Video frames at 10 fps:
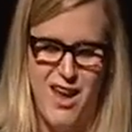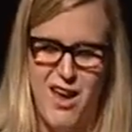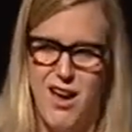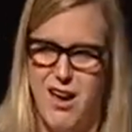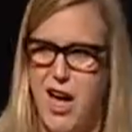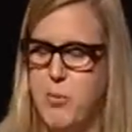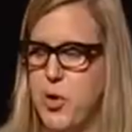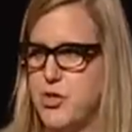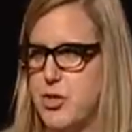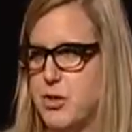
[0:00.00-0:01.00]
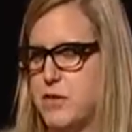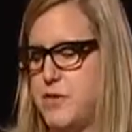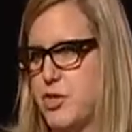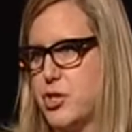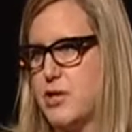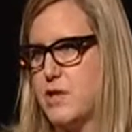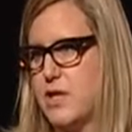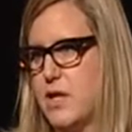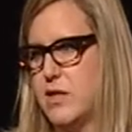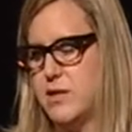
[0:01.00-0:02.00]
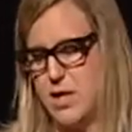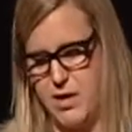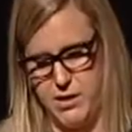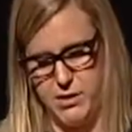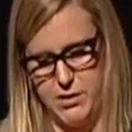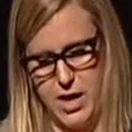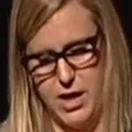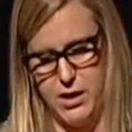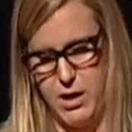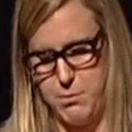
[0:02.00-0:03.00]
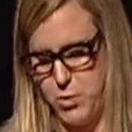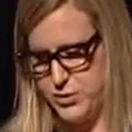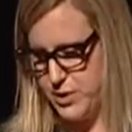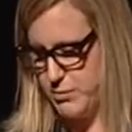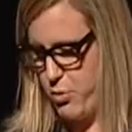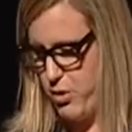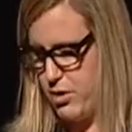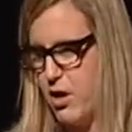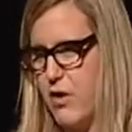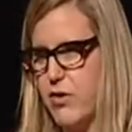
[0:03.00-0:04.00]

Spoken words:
operational efficiencies, and most important,